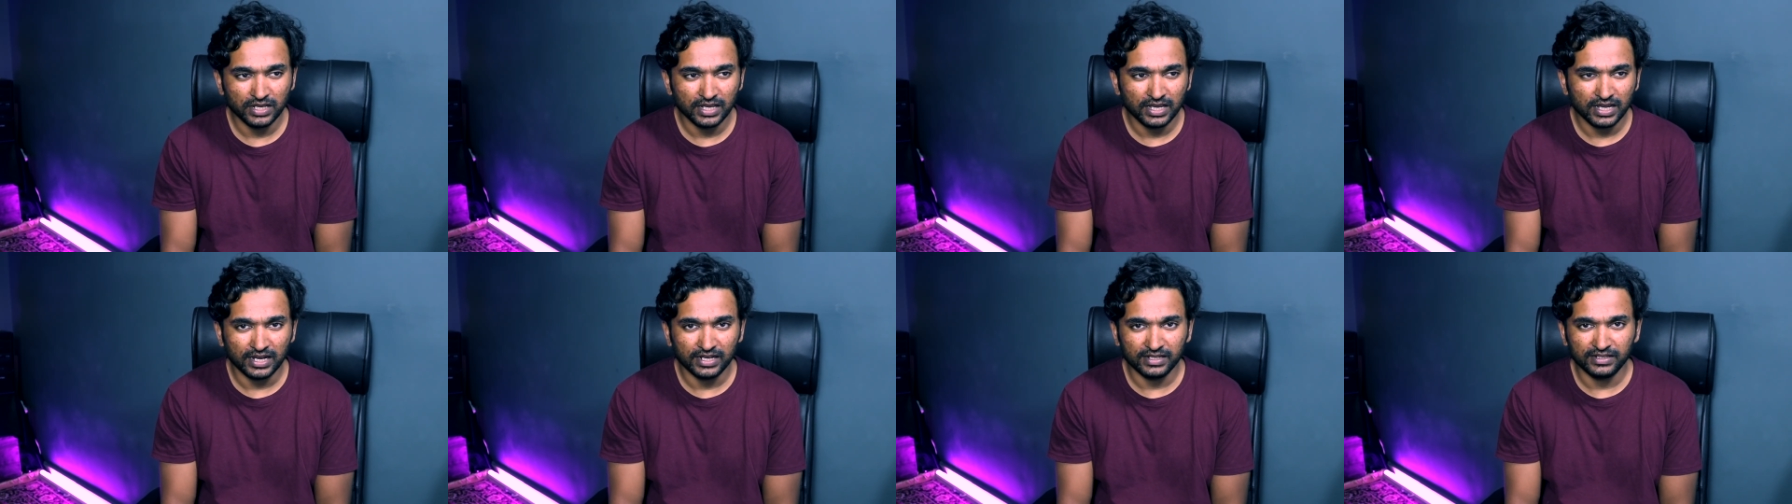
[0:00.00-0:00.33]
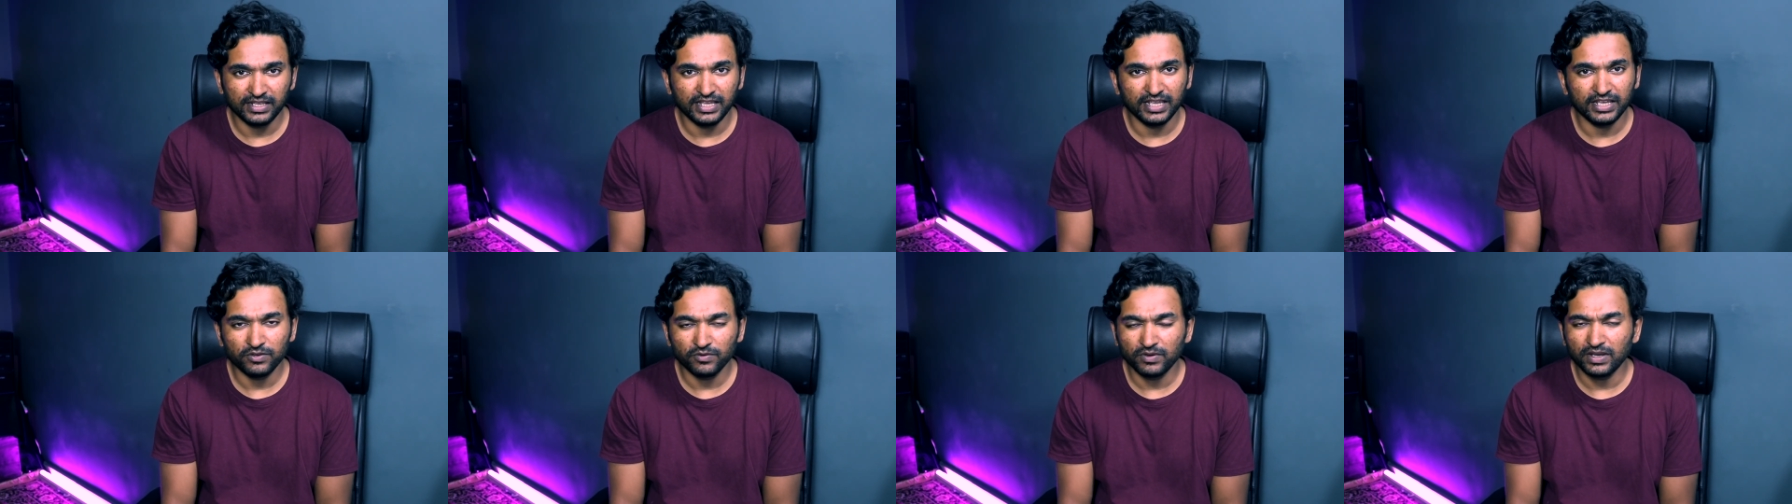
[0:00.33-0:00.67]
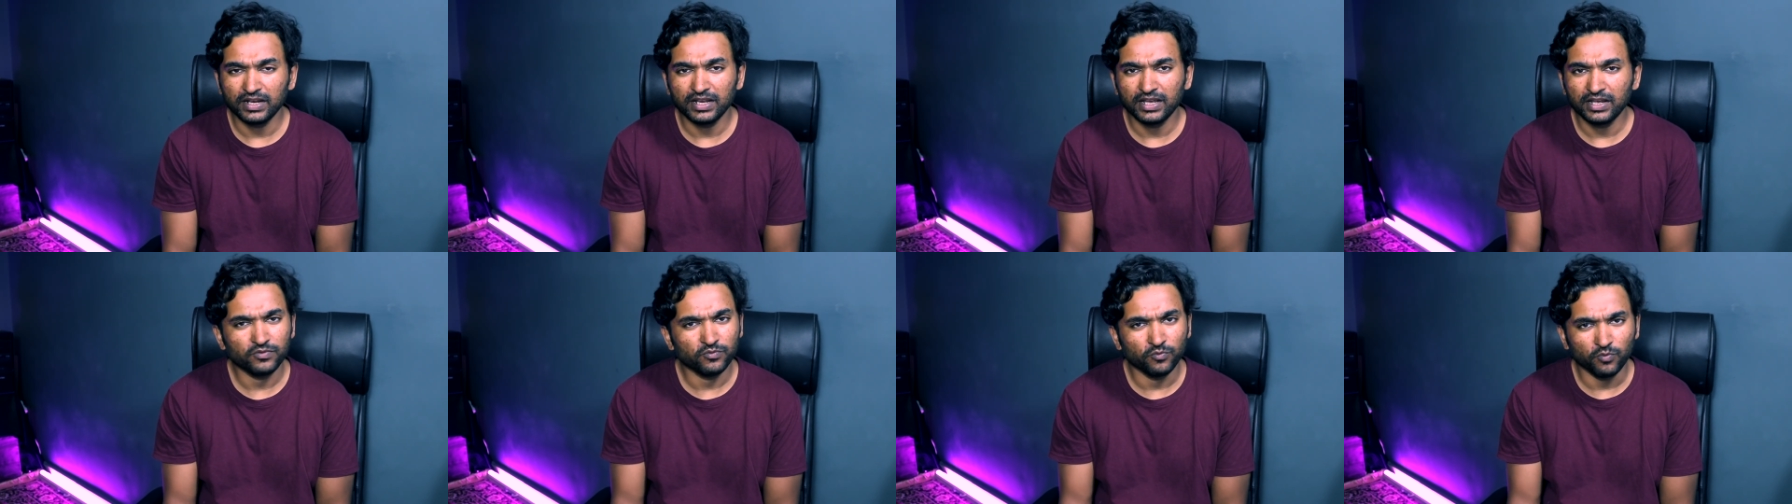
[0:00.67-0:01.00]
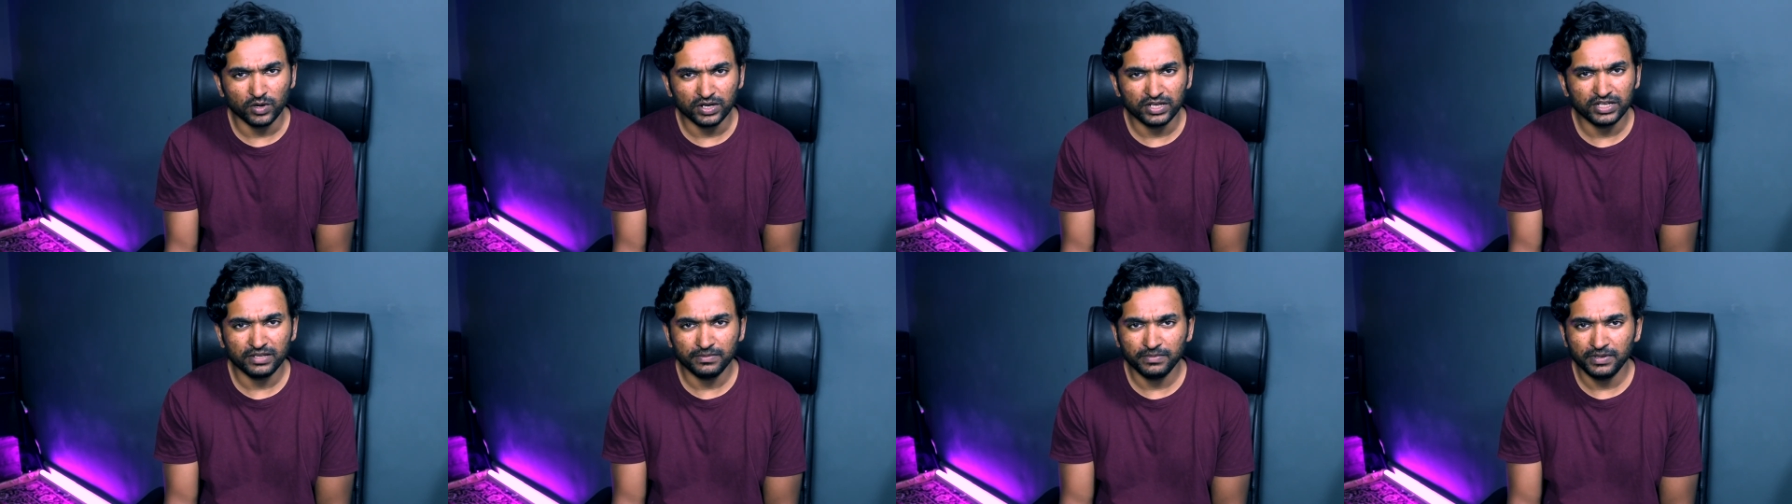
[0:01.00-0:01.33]
I think you can get
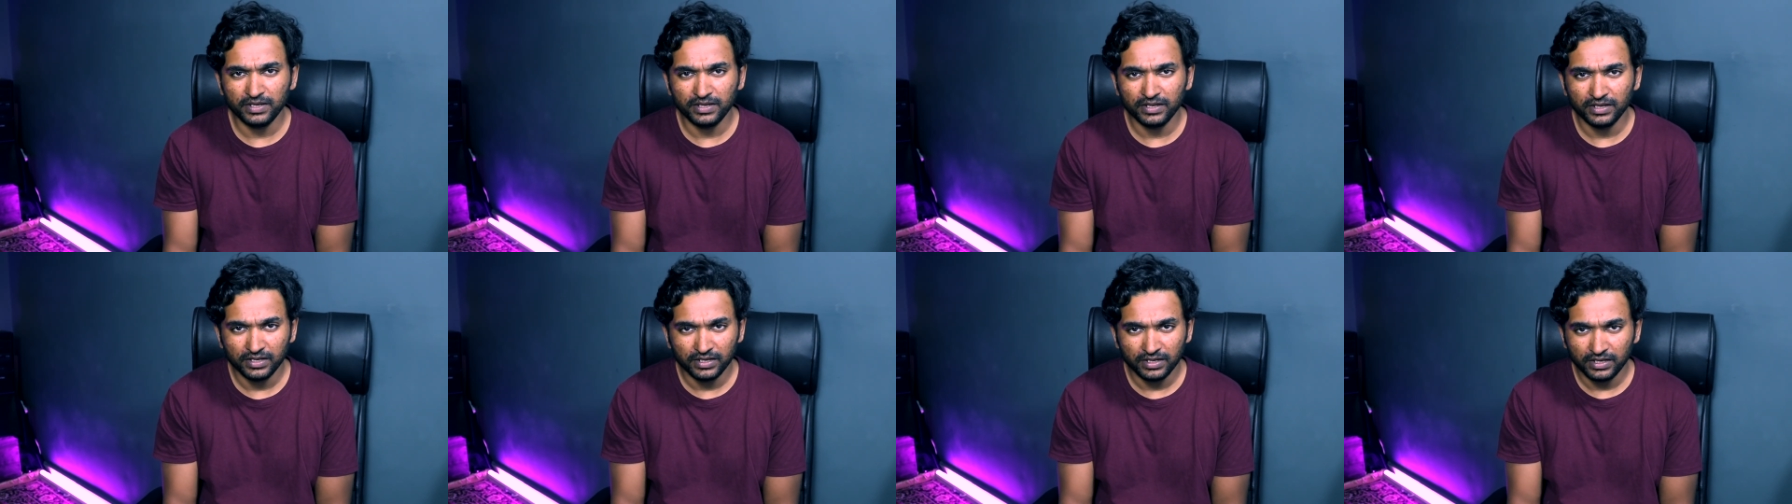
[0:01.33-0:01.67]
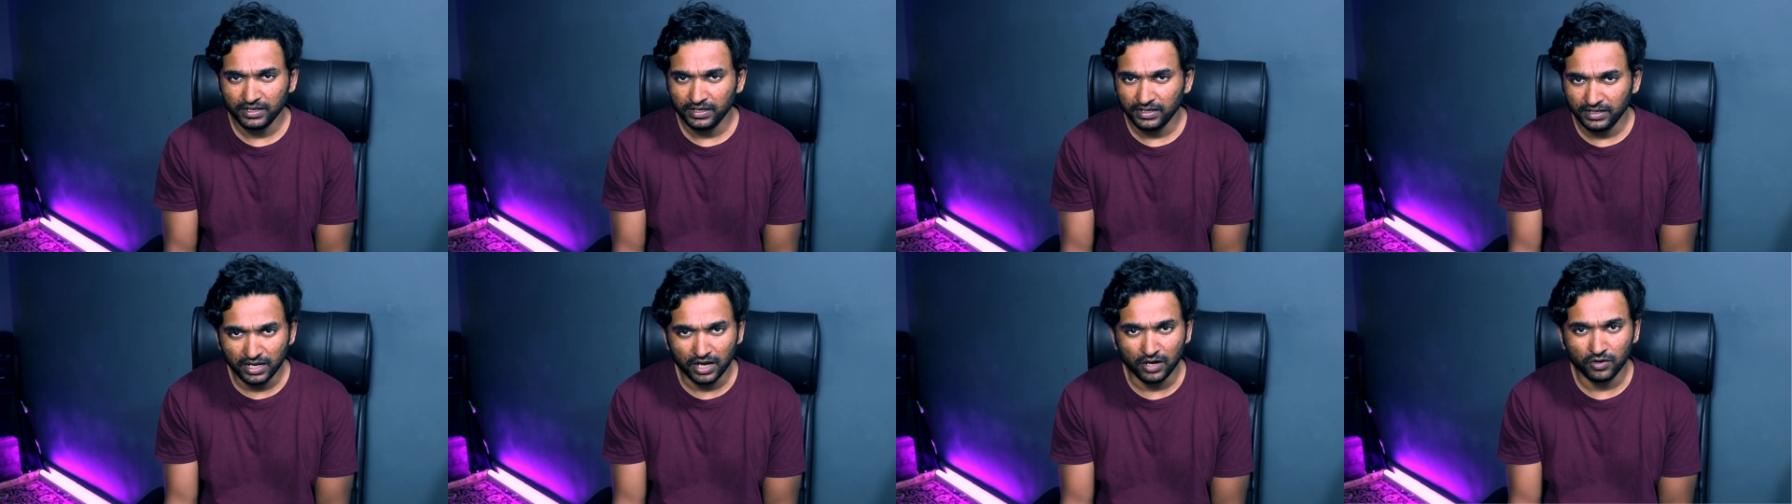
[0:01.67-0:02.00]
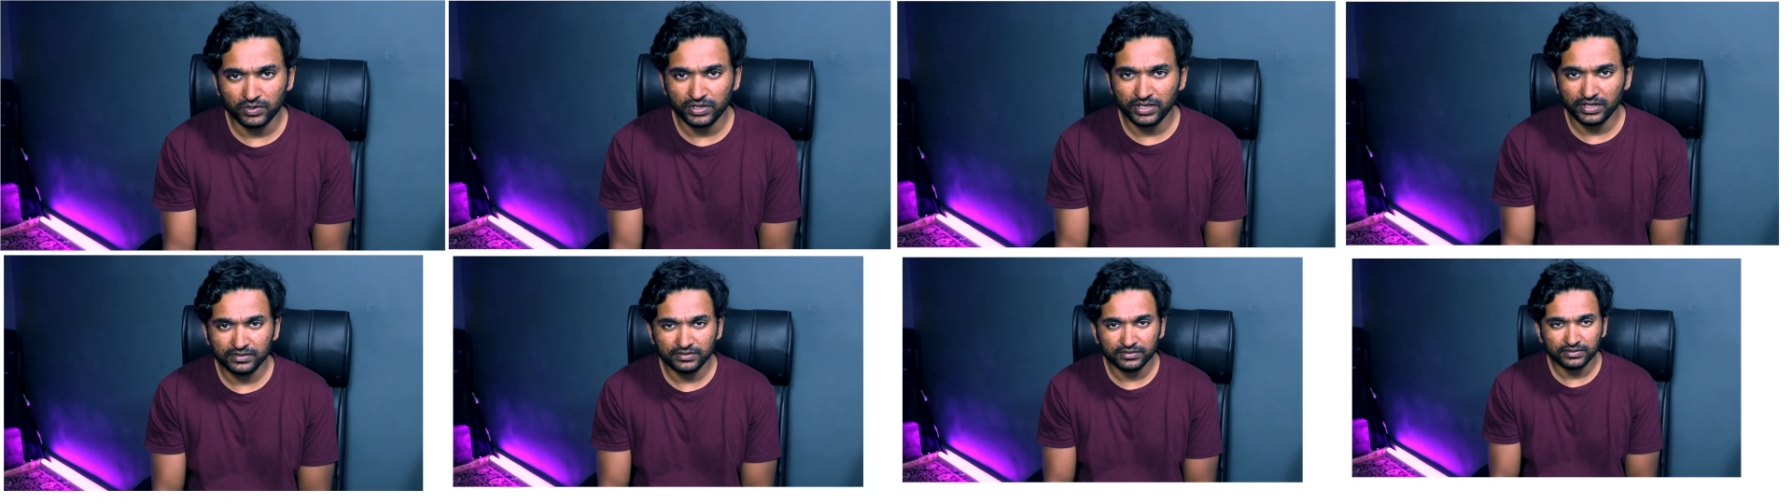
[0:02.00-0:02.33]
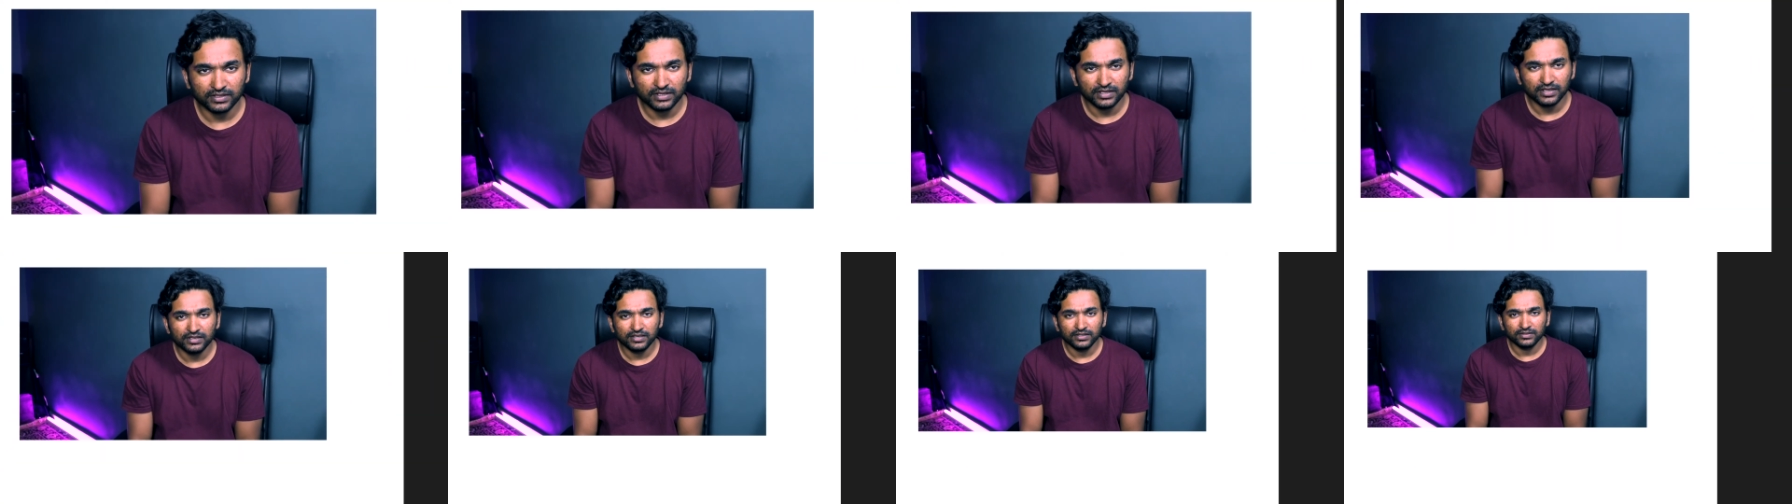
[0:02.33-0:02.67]
one terabyte nowadays.
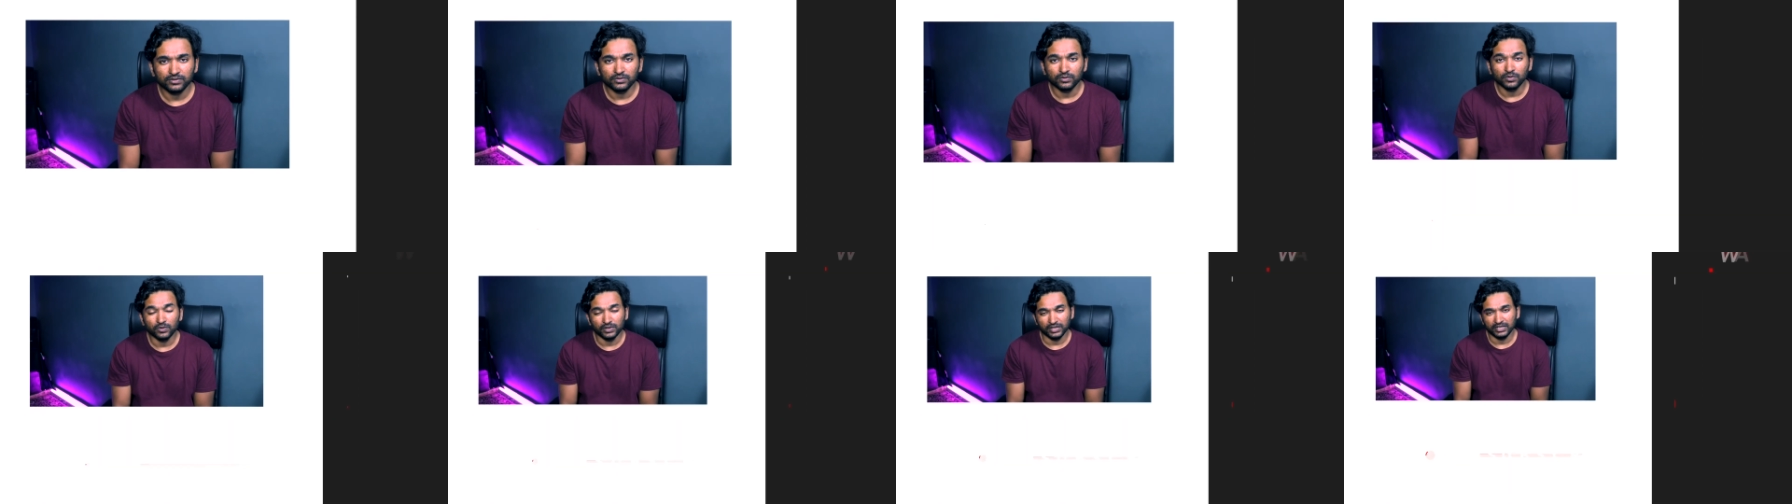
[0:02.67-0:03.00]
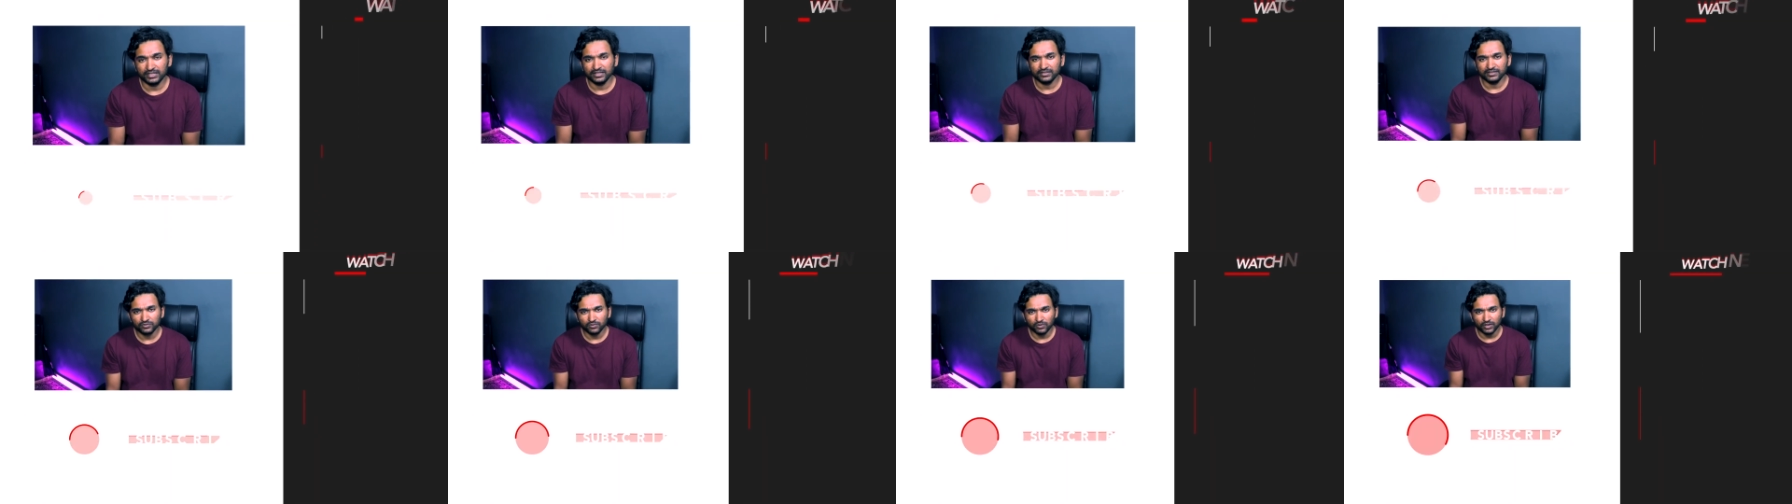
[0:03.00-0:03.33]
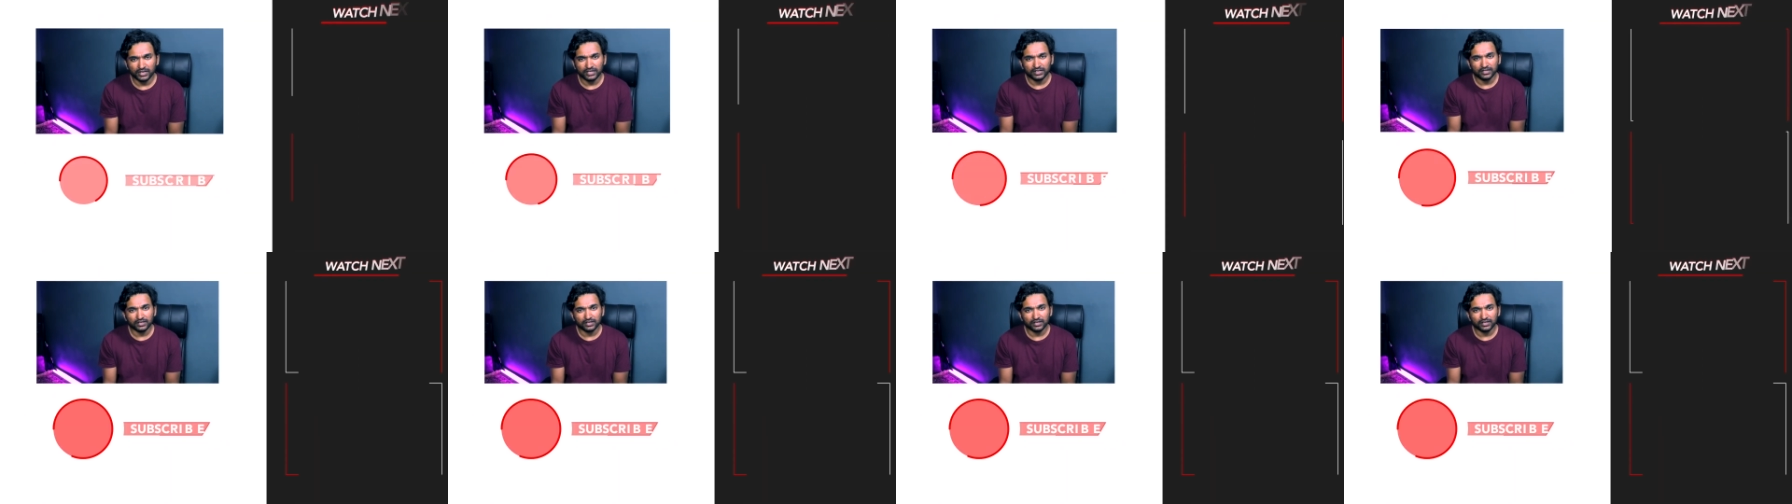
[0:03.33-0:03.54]
So it is quite